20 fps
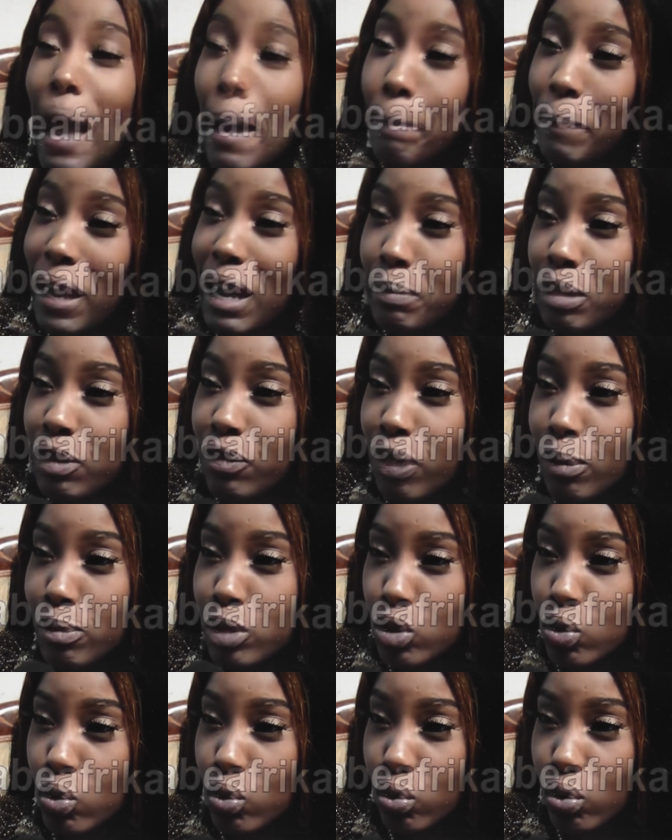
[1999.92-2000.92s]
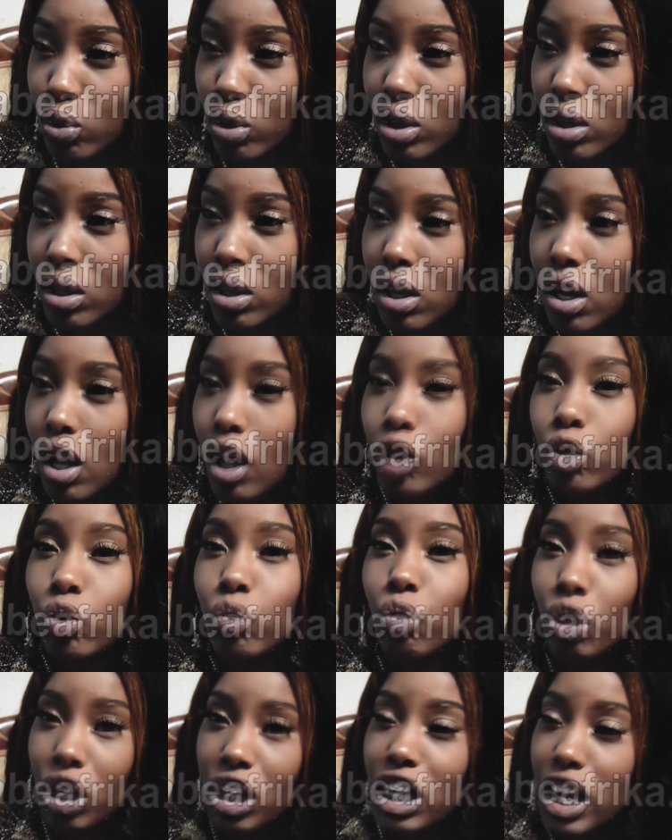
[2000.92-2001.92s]
that baby from school.
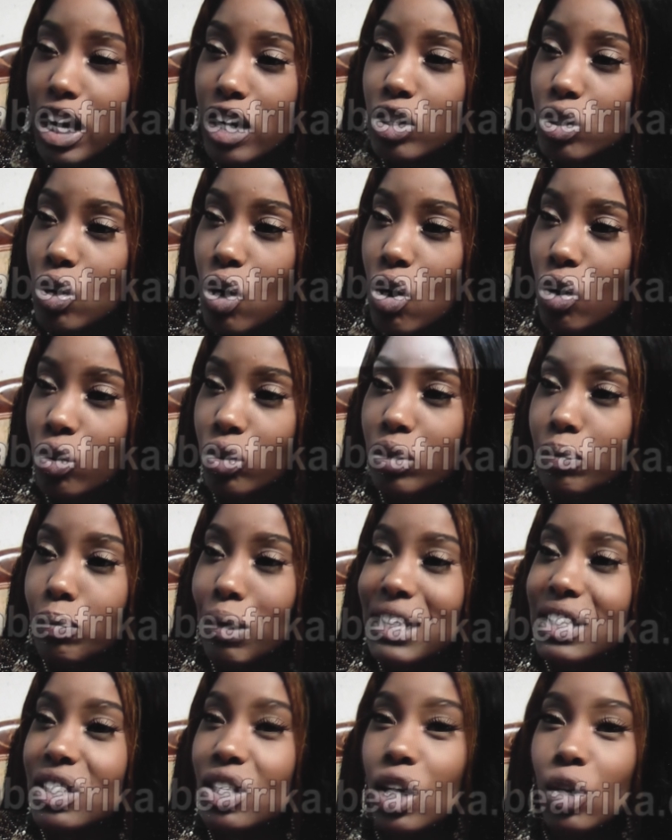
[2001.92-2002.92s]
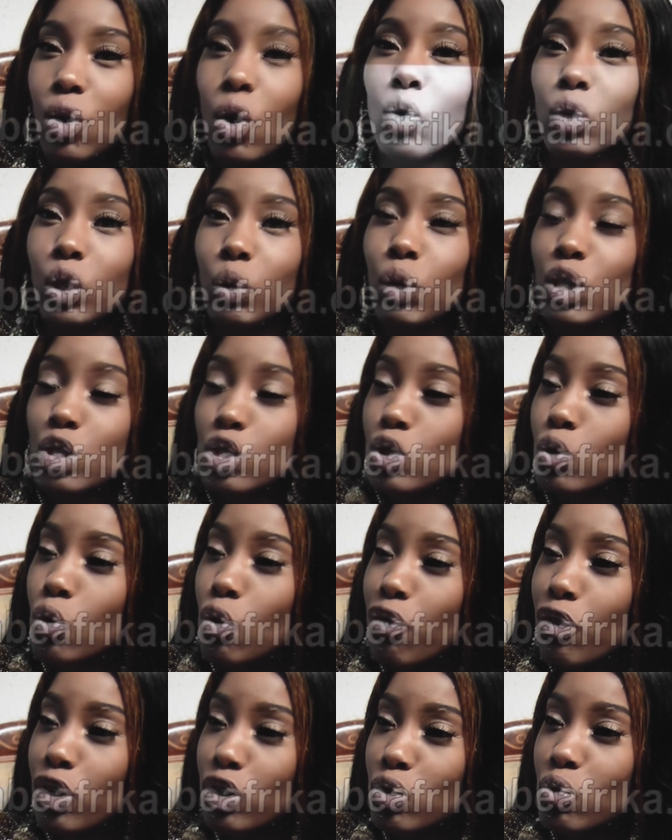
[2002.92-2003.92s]
3 years old. My son only went to
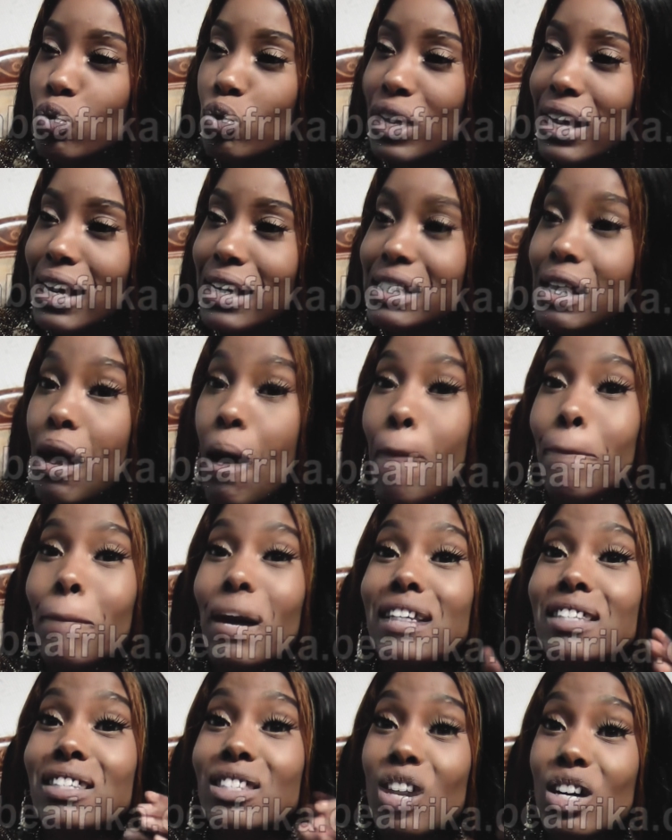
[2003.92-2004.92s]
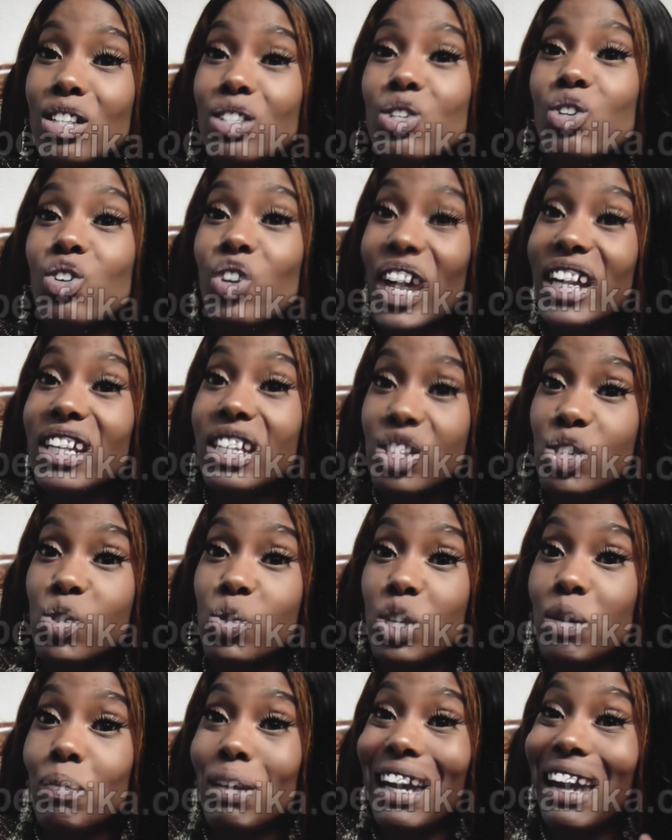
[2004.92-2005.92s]
school for 2 days. My son's greatest
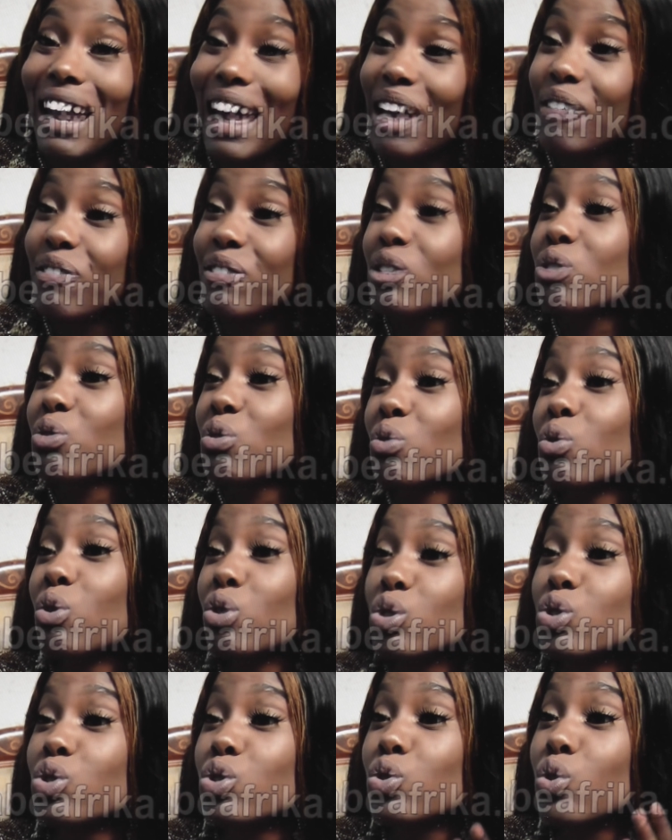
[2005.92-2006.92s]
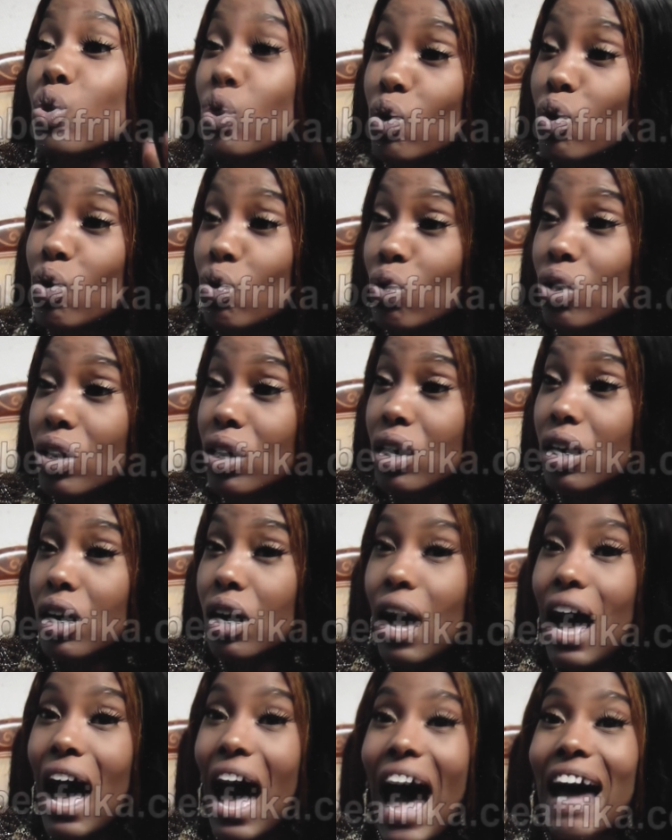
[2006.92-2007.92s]
dream in life is to go to school,
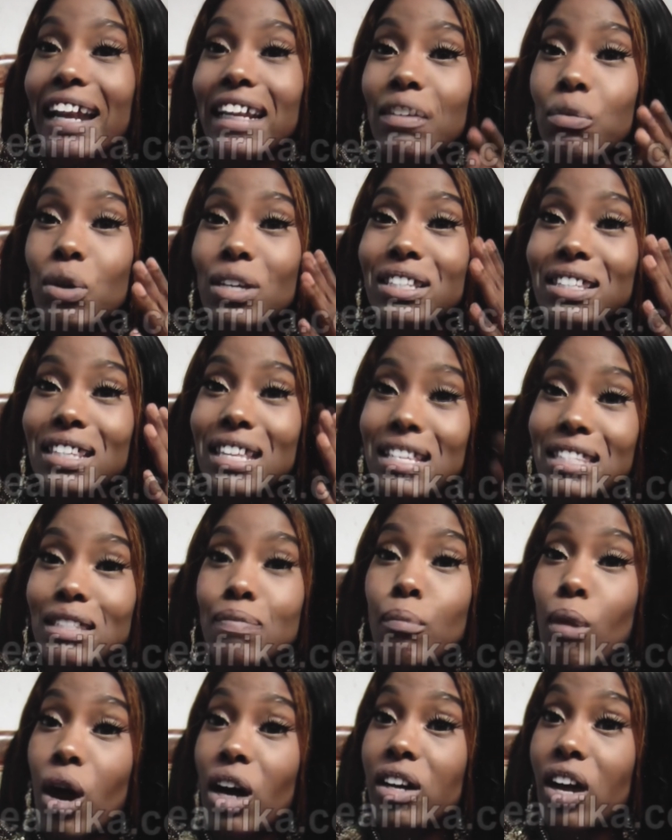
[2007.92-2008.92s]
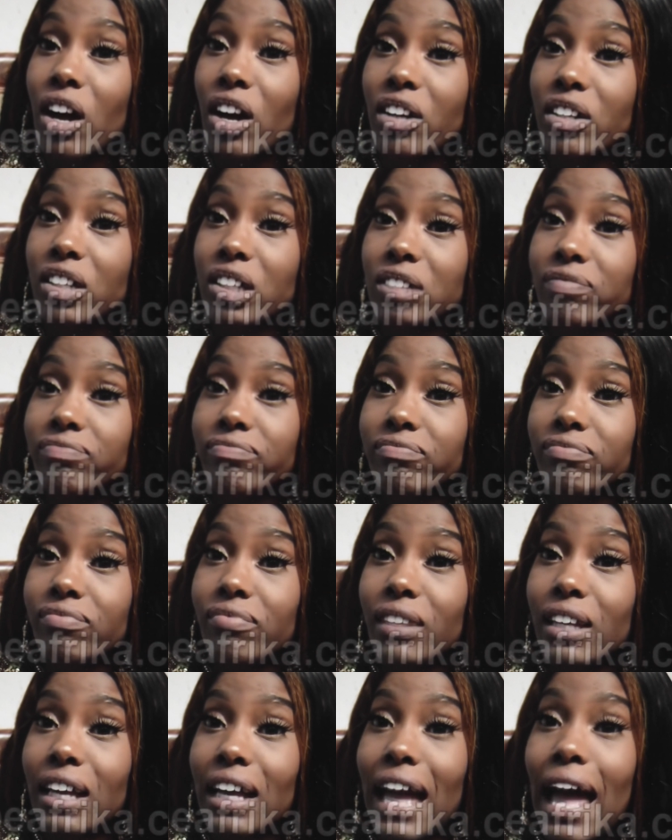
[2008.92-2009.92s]
and it was this monarch.
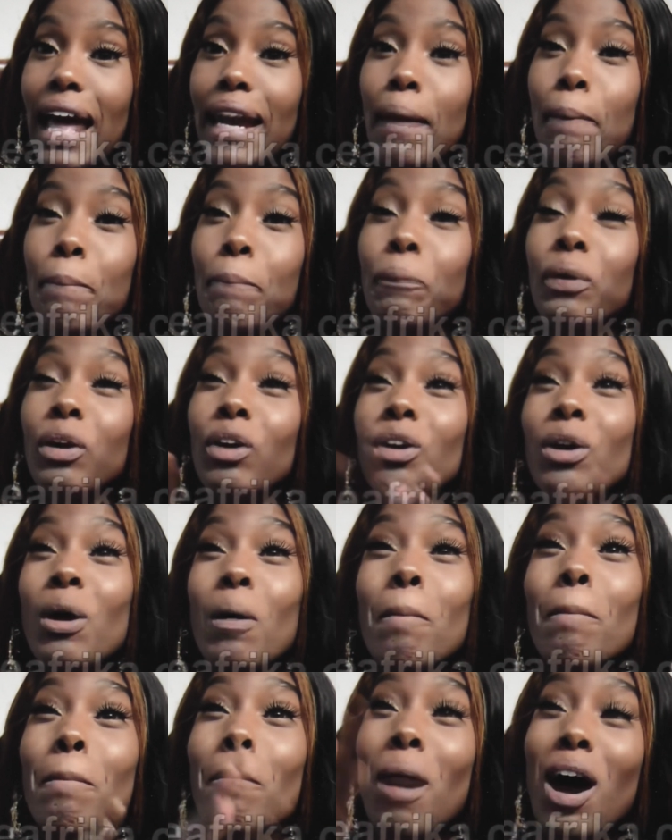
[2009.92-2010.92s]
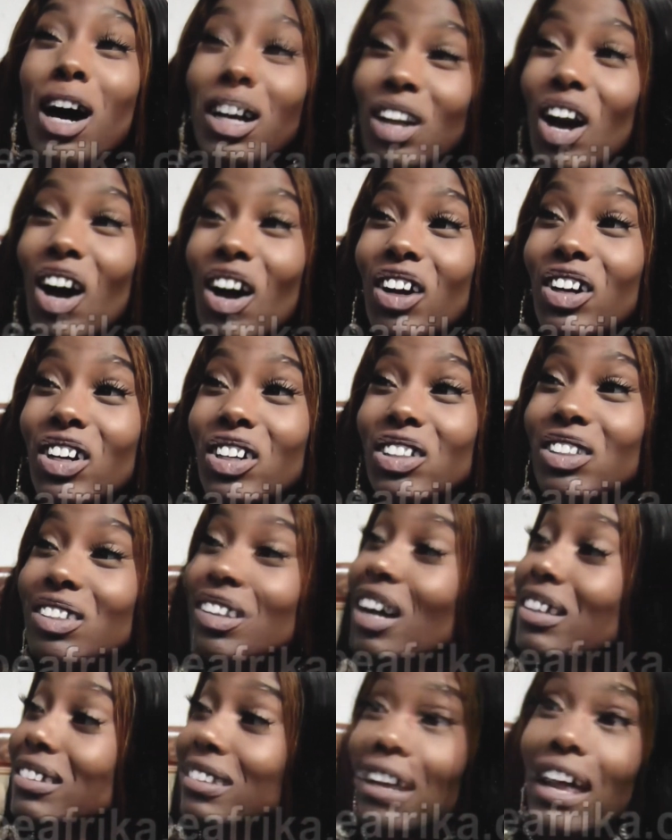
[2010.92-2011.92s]
An imperial monarch,
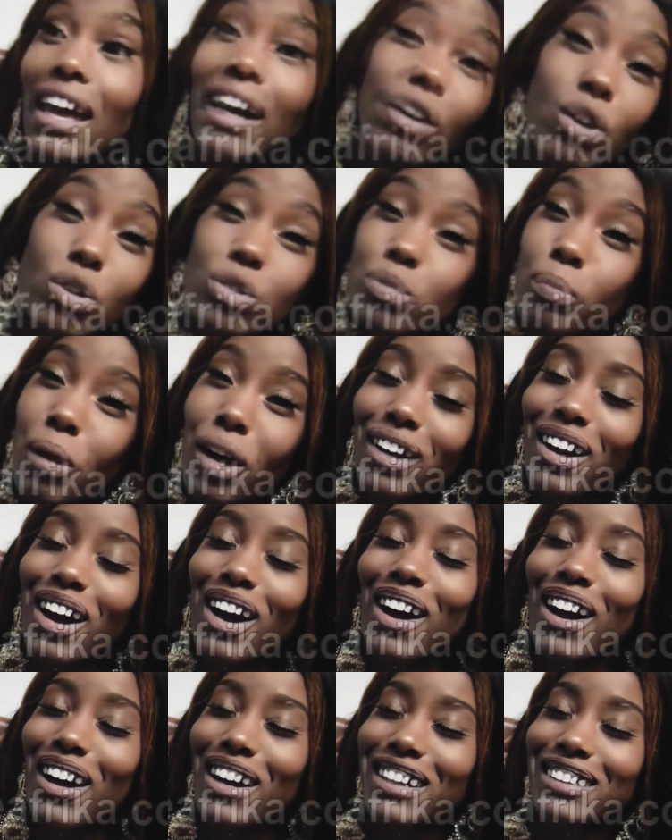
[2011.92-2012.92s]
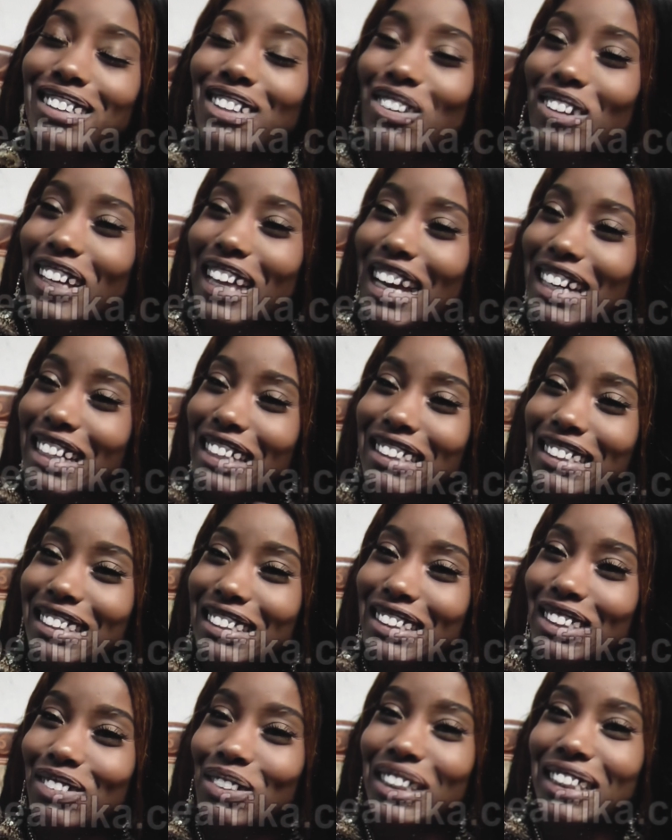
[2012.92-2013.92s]
not Lagos monarch, don't get
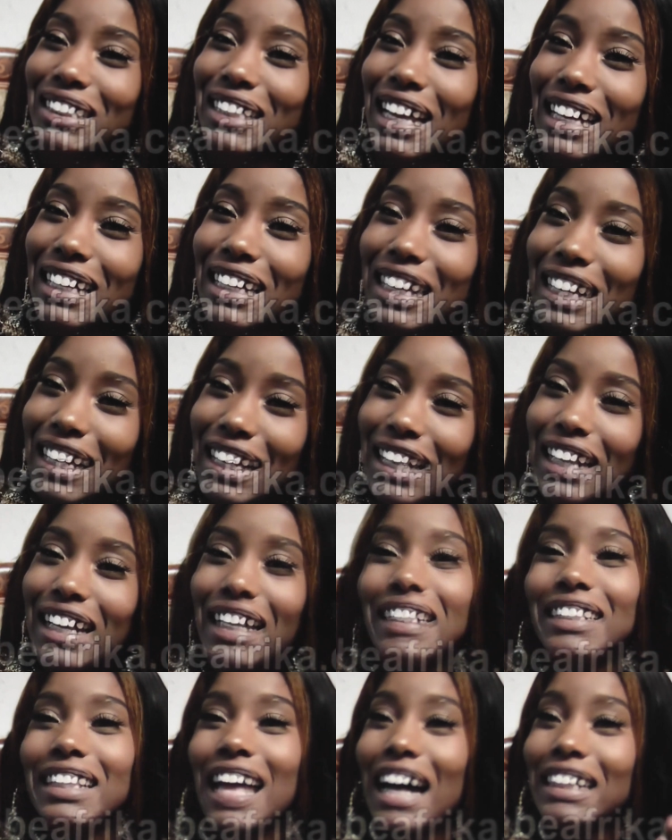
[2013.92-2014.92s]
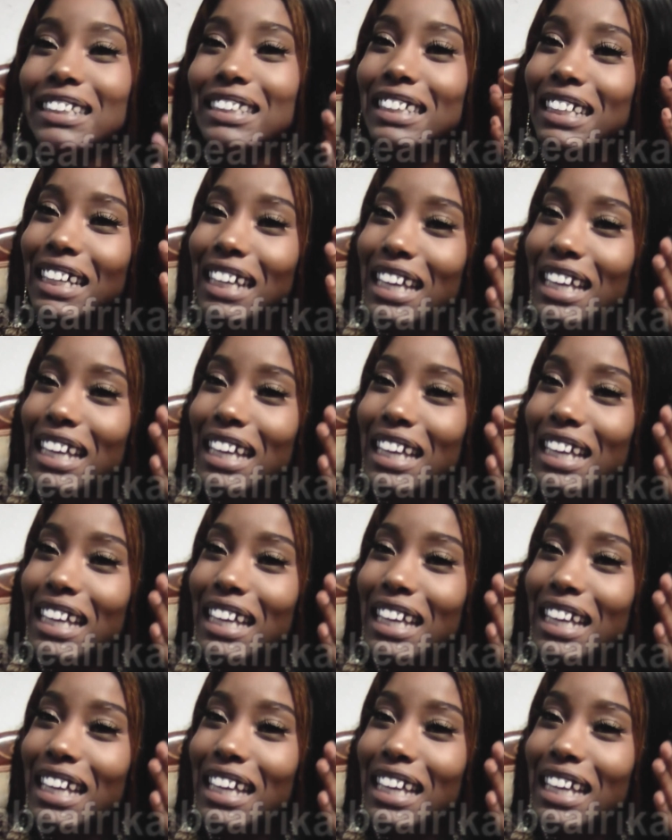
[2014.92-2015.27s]
it twisted, that